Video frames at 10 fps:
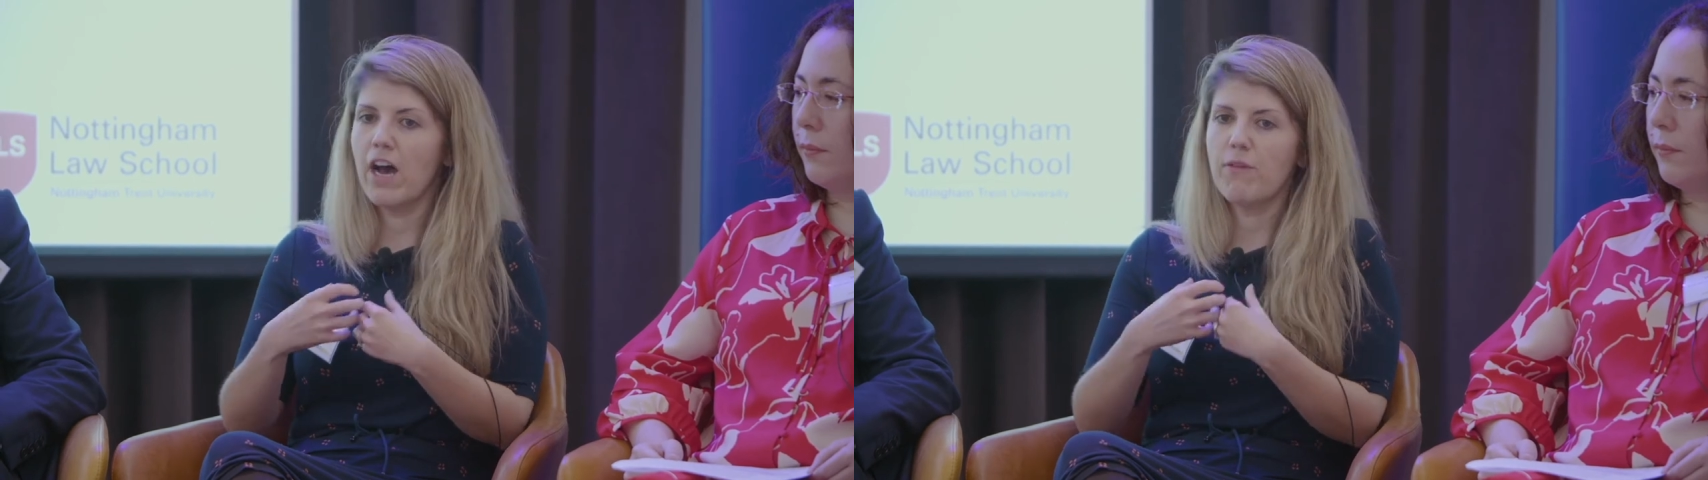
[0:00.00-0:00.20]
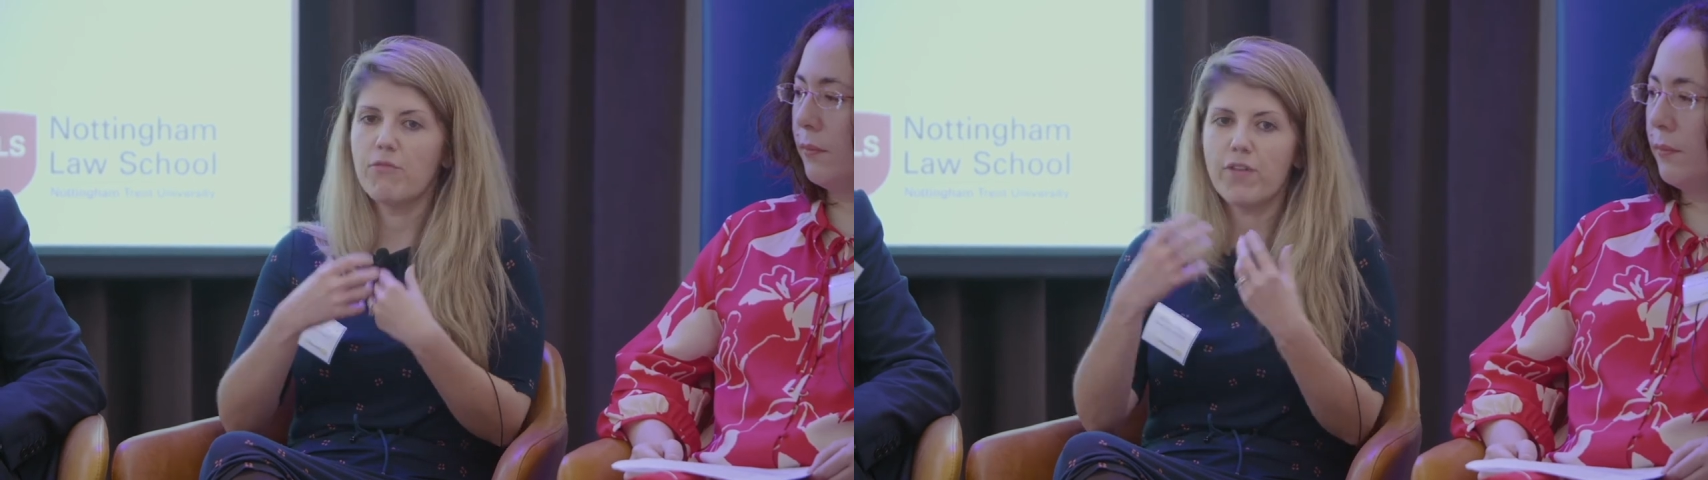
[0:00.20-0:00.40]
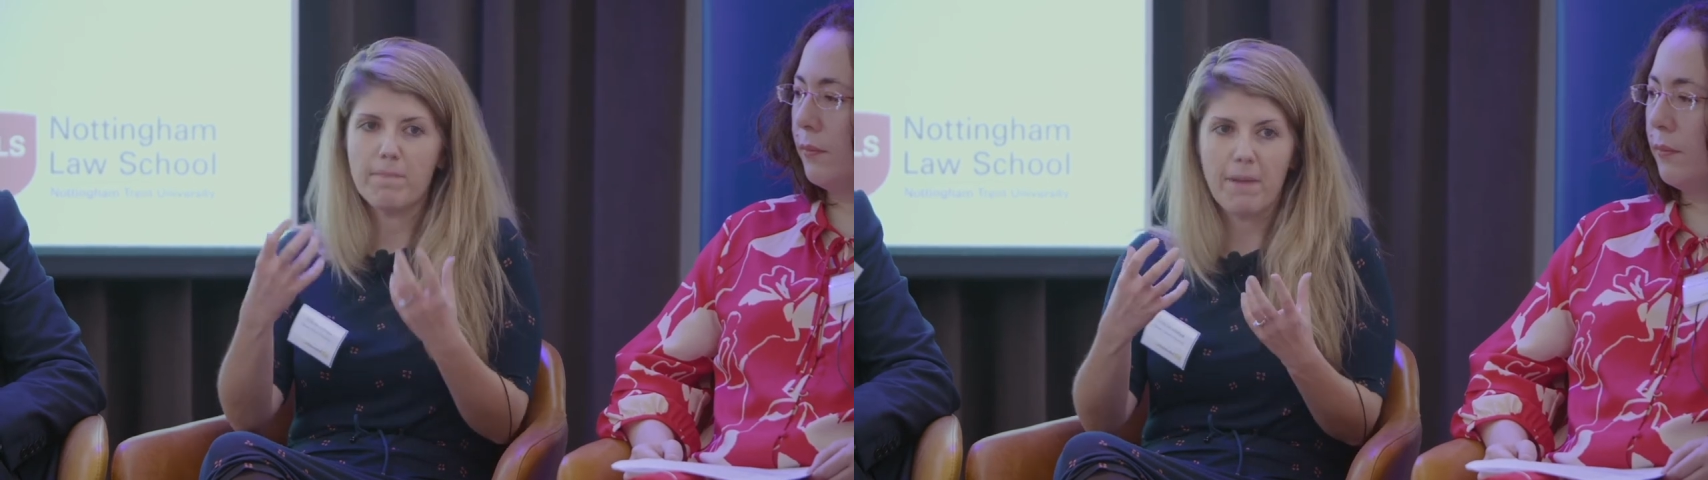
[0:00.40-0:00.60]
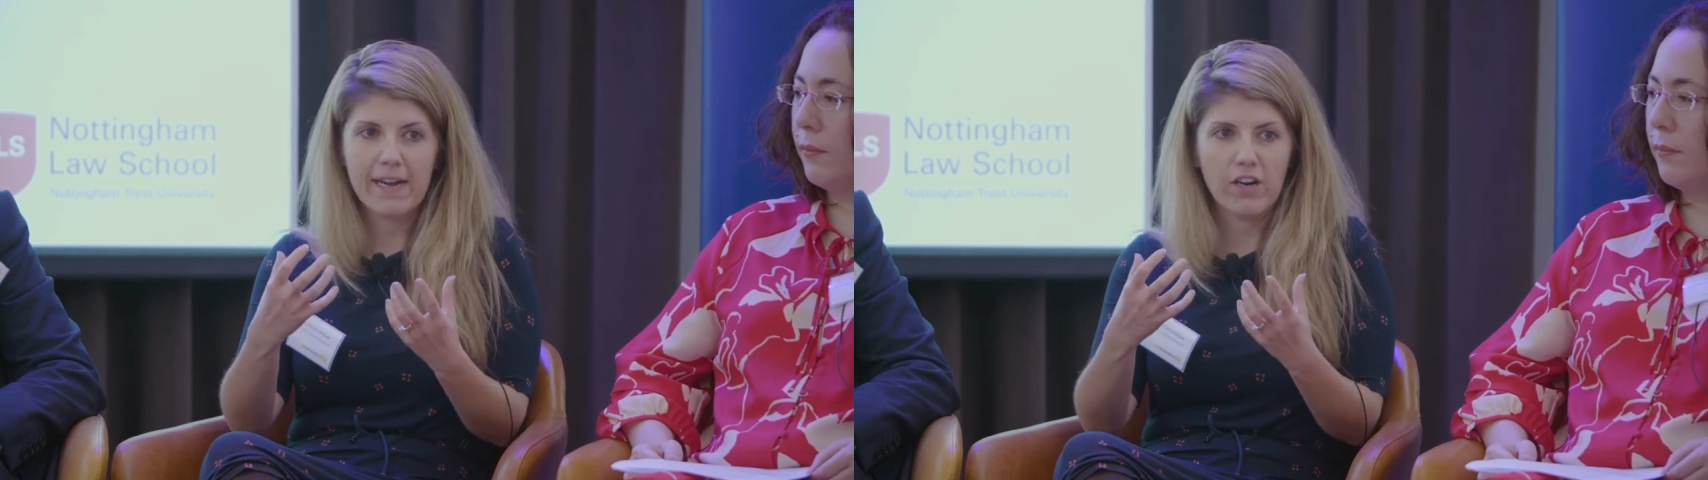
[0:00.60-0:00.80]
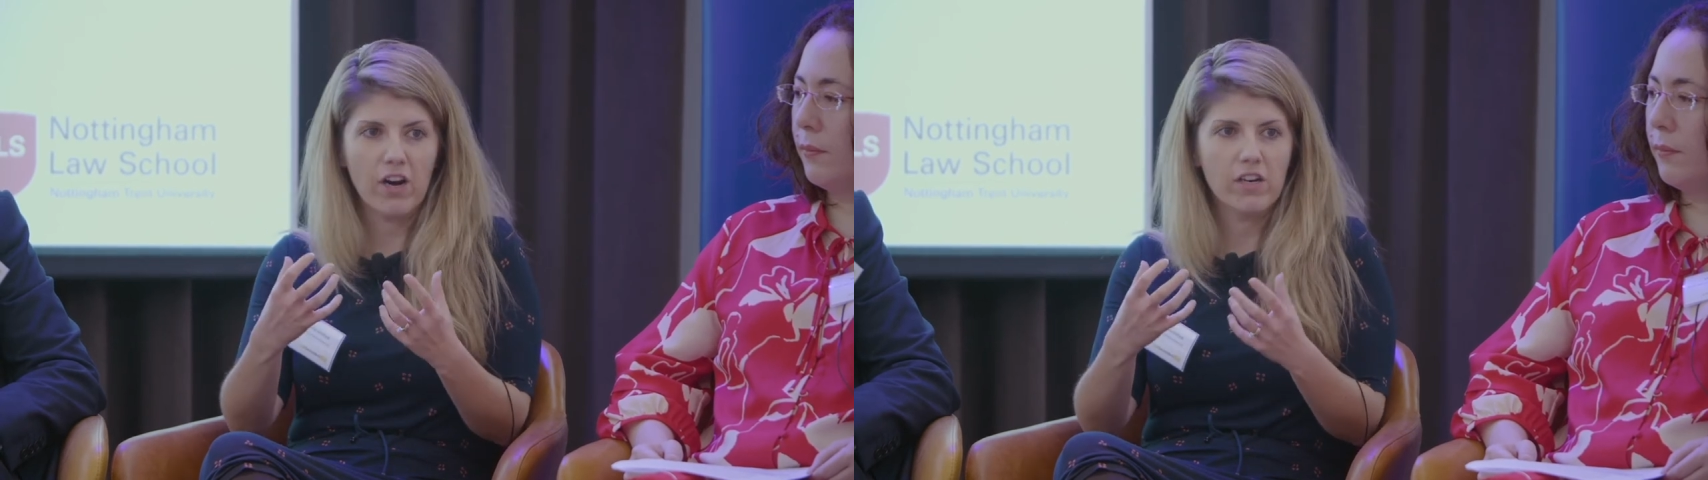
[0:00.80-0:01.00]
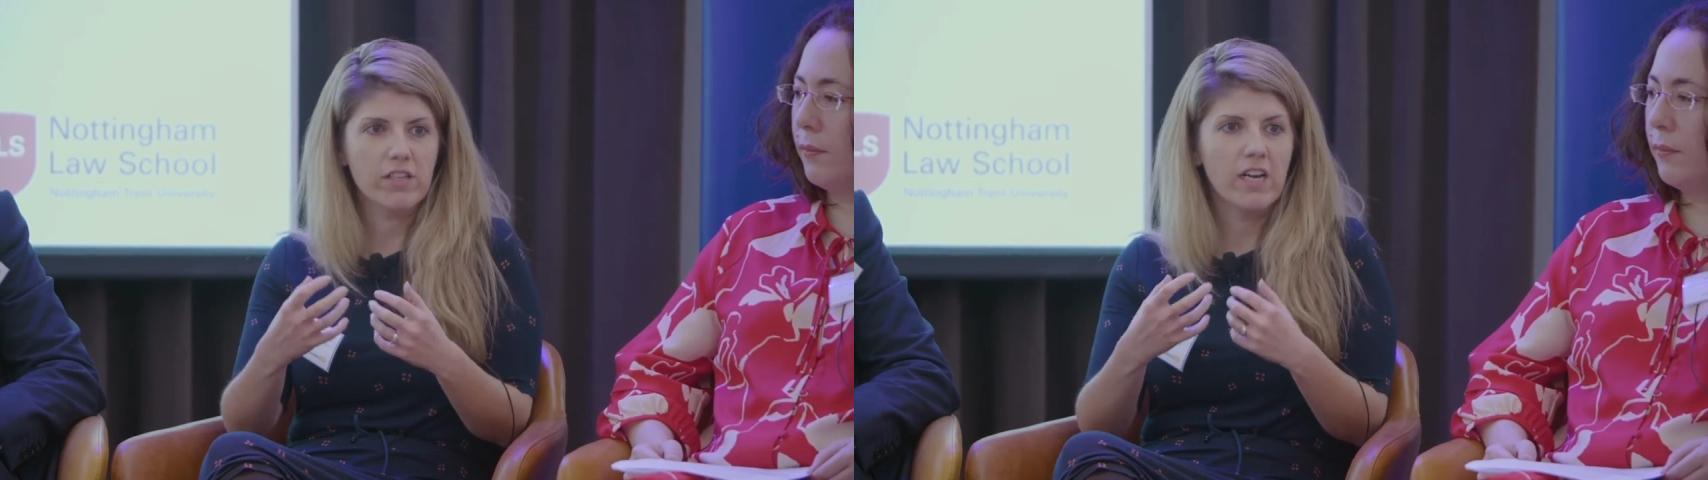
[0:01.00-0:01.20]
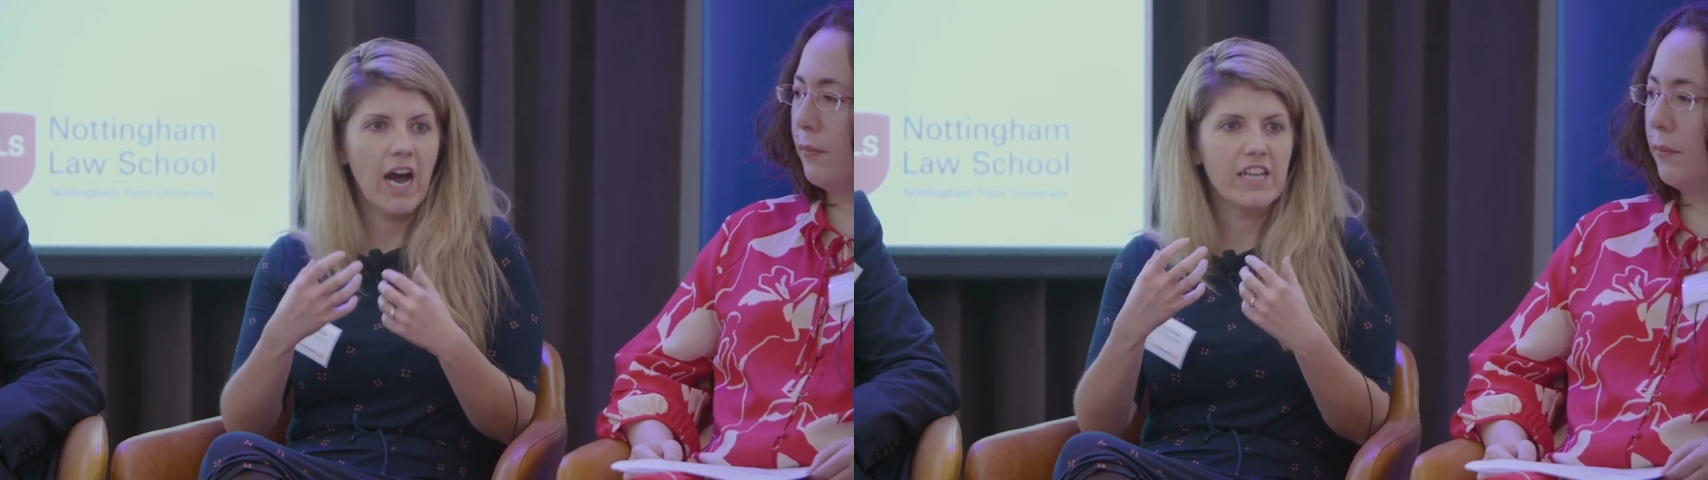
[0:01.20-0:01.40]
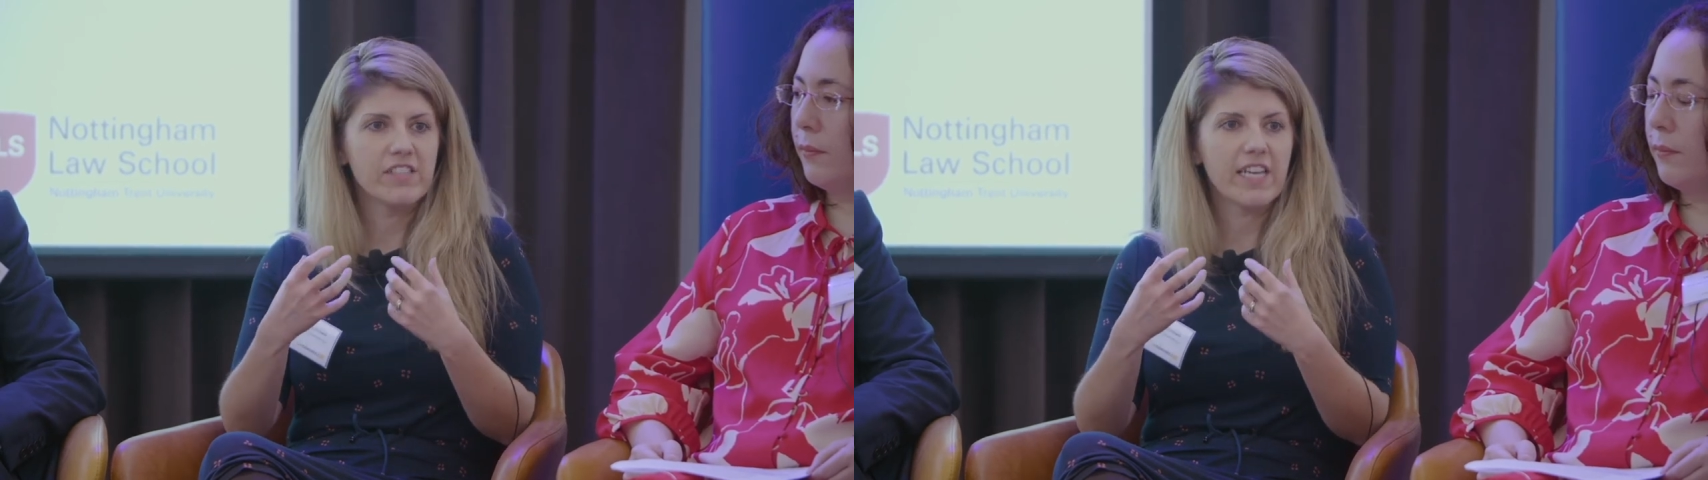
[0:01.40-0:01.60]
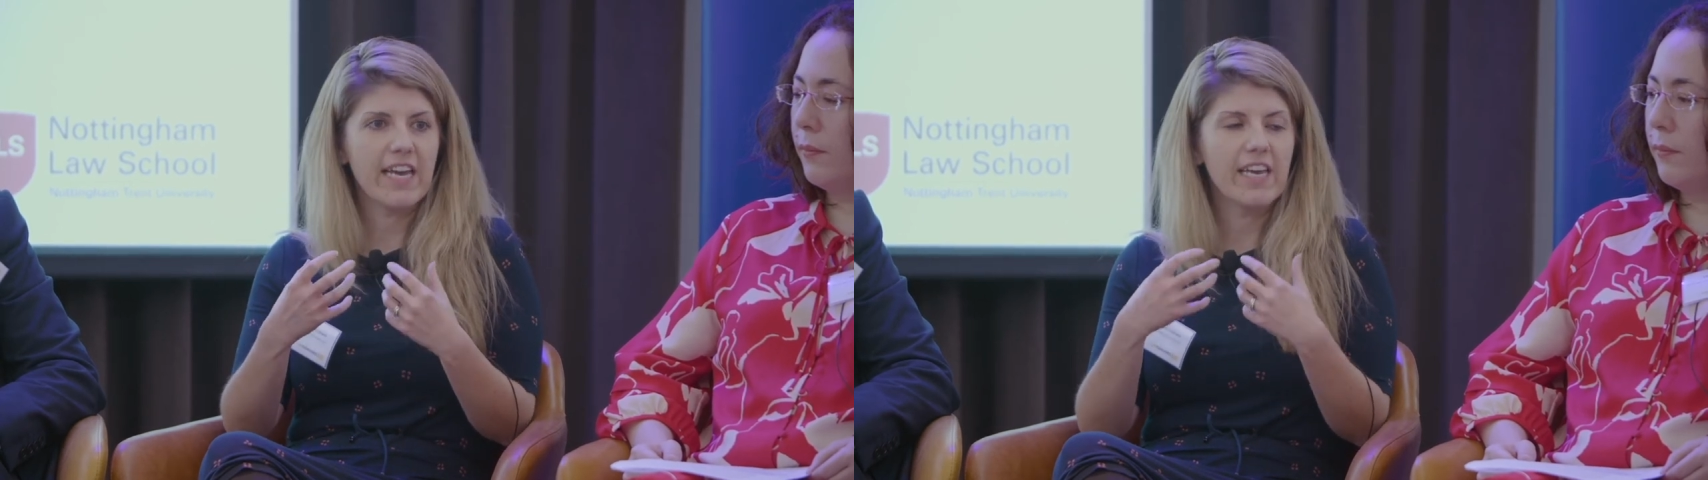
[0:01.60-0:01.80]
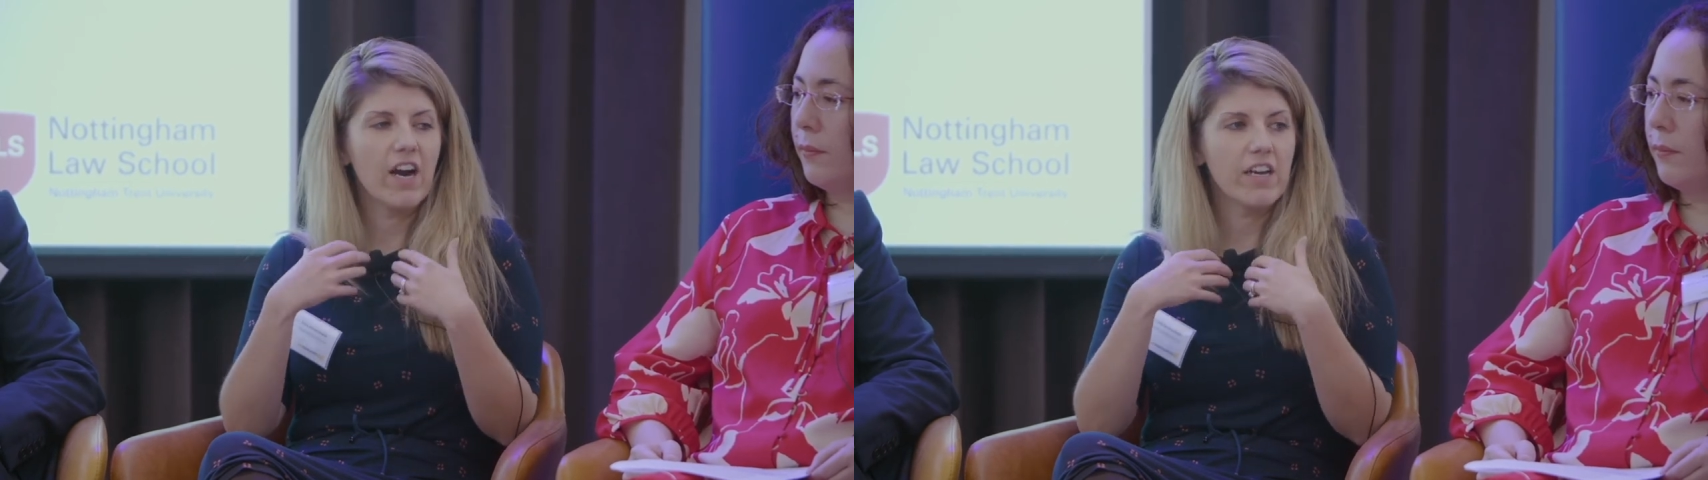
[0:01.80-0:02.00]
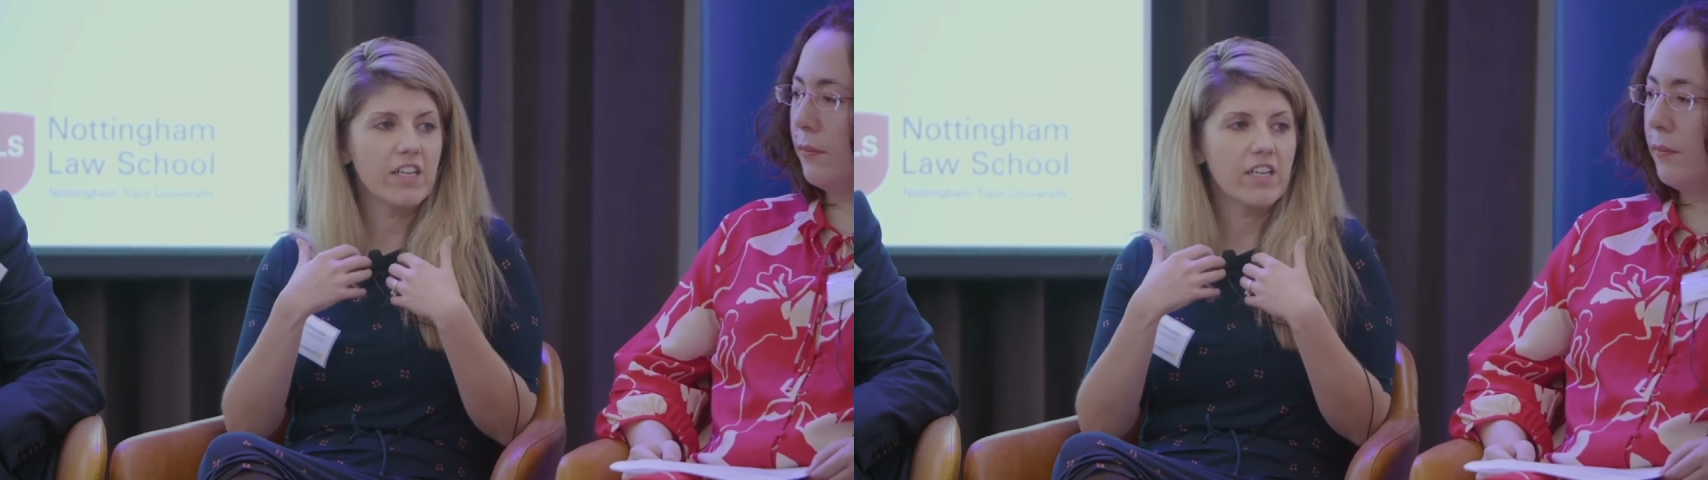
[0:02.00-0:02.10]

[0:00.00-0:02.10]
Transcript: and feedback on and say,